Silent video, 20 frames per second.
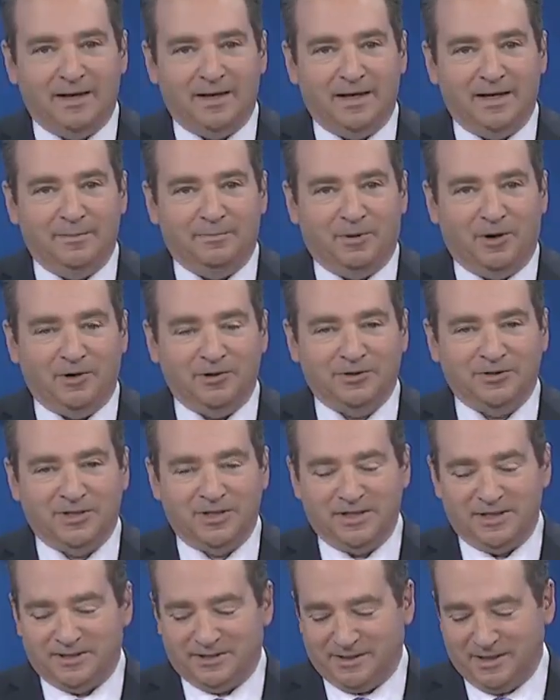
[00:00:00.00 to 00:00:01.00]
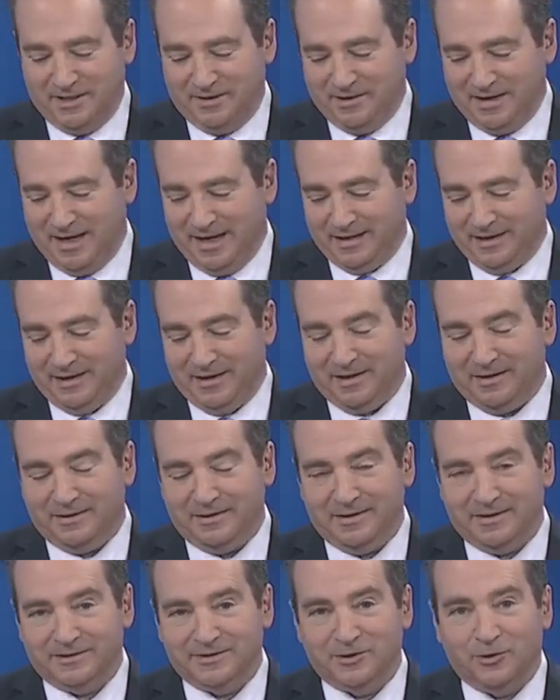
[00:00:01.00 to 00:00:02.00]
He posts he's seen that
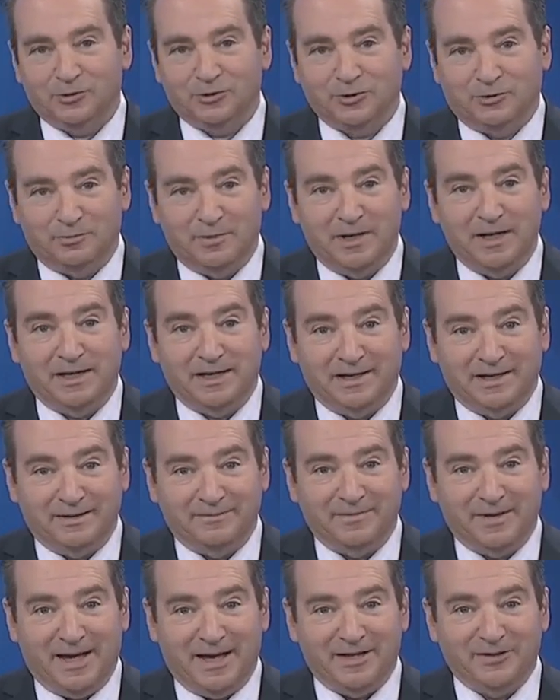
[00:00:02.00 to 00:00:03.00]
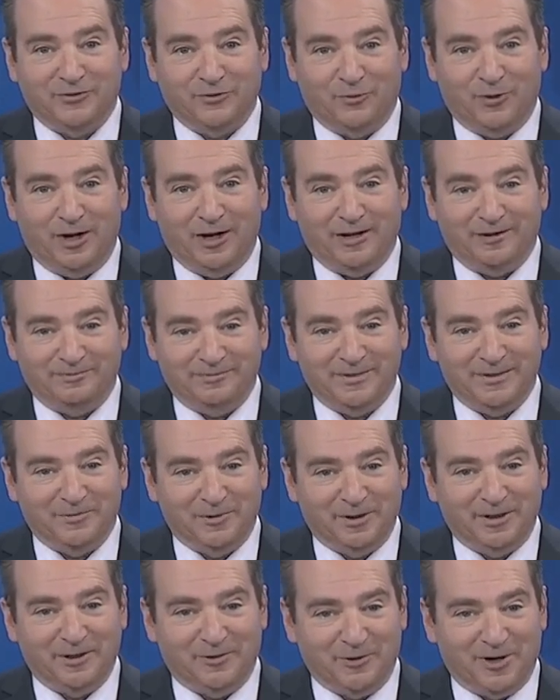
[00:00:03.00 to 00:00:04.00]
on uh, social media as well.
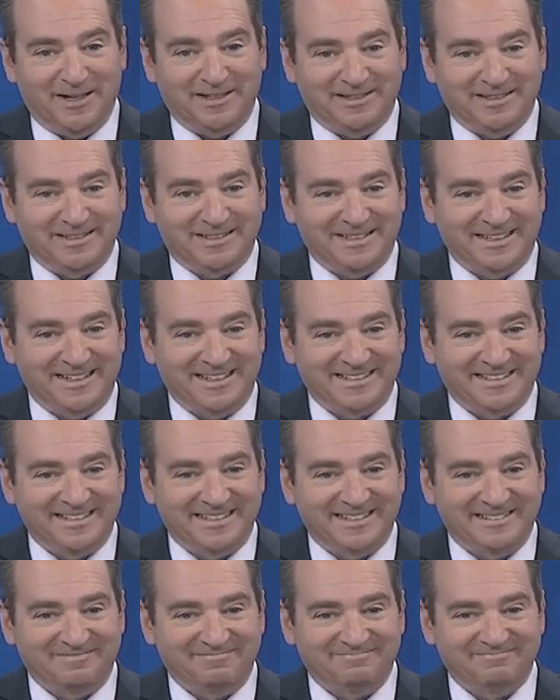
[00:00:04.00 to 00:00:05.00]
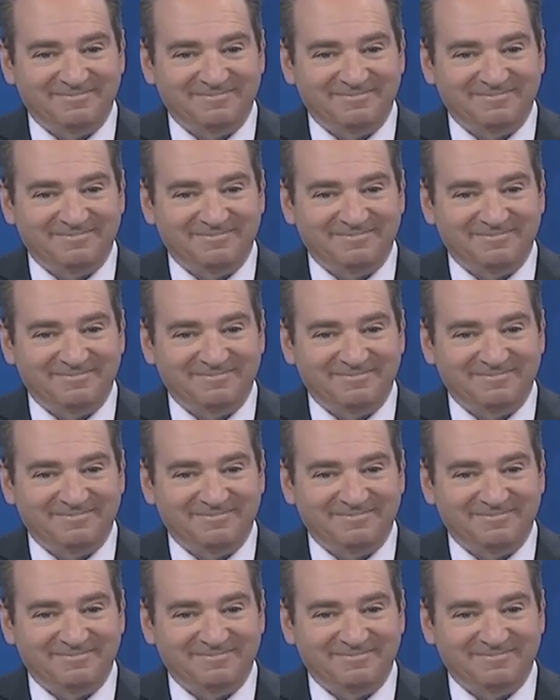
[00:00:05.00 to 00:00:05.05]
Really great to see, isn't it?